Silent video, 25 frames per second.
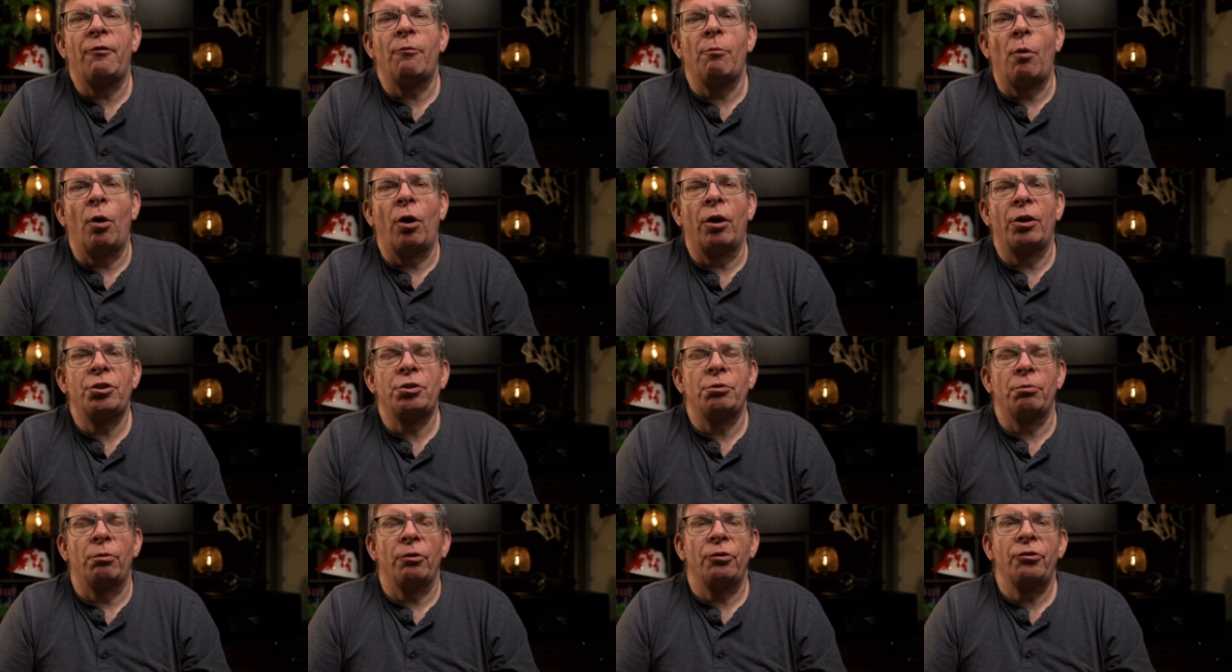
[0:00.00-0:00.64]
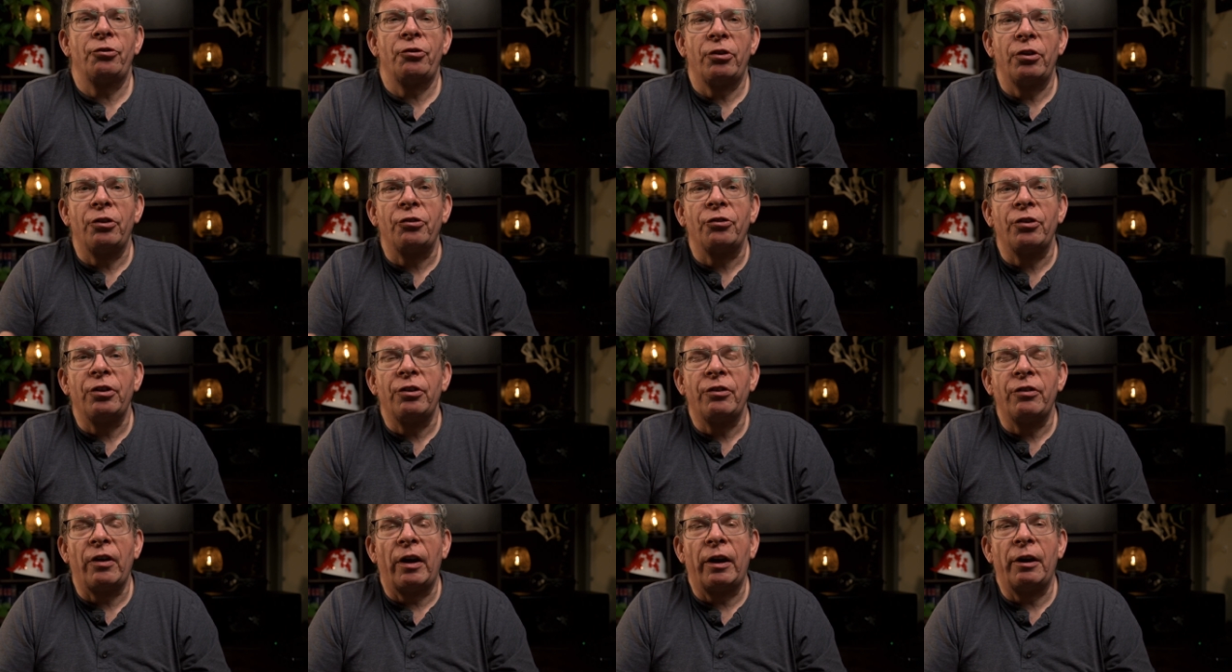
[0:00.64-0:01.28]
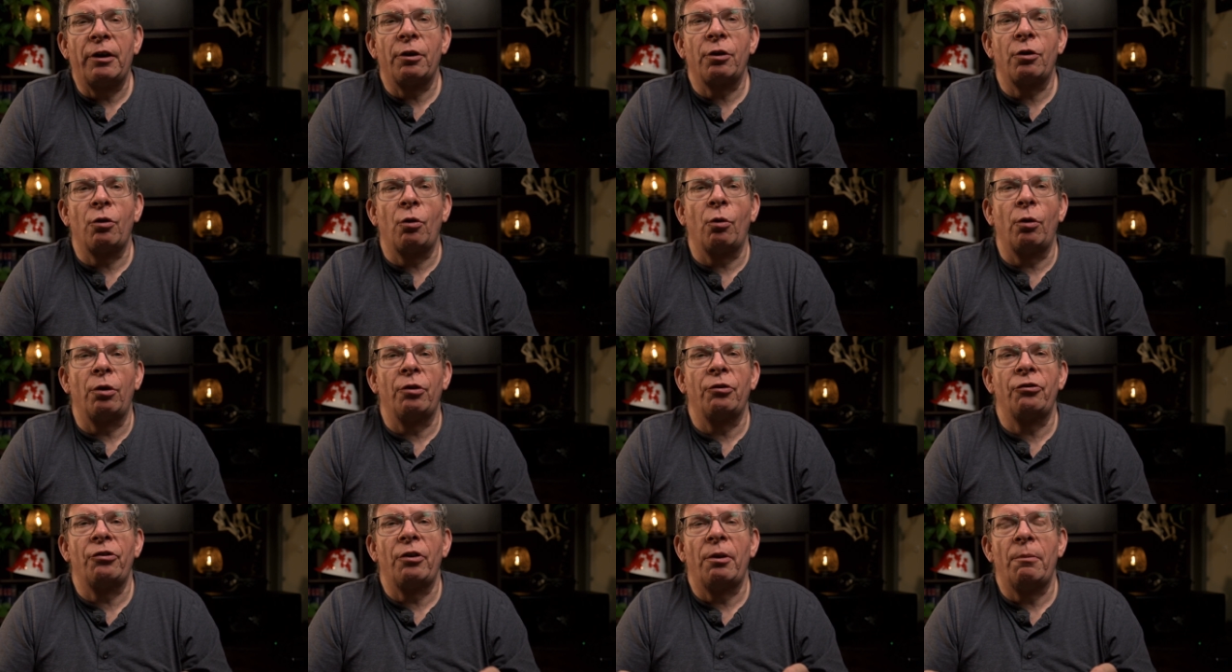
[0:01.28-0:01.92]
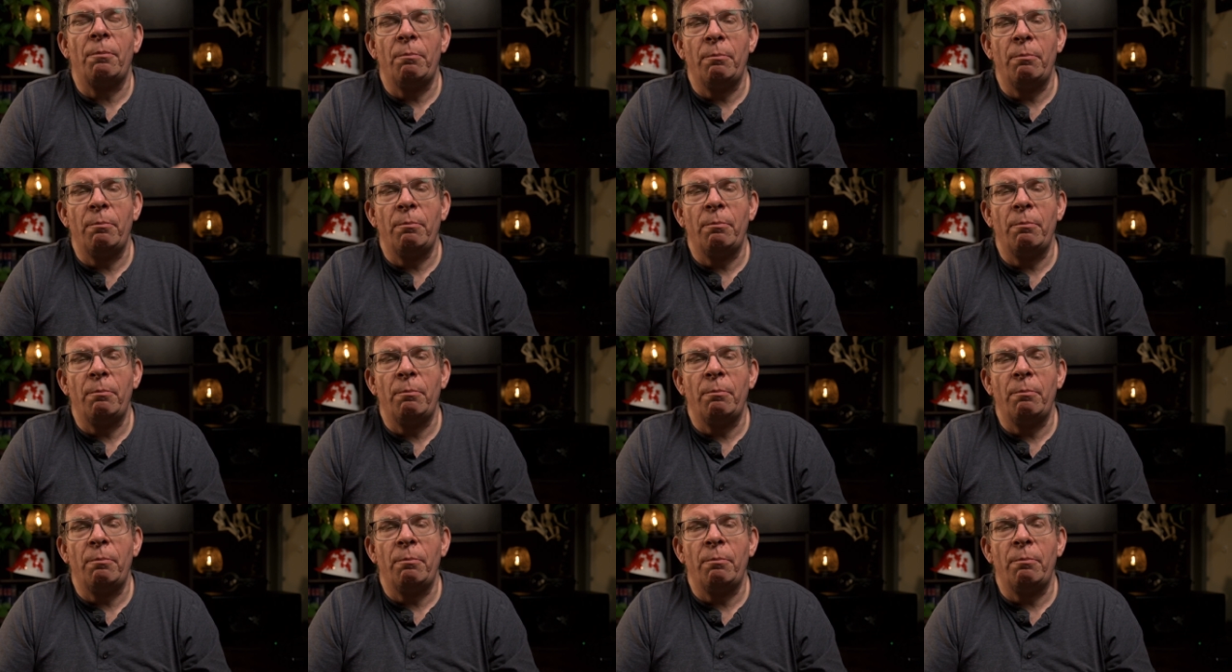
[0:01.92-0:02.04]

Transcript: of modules, this entire course,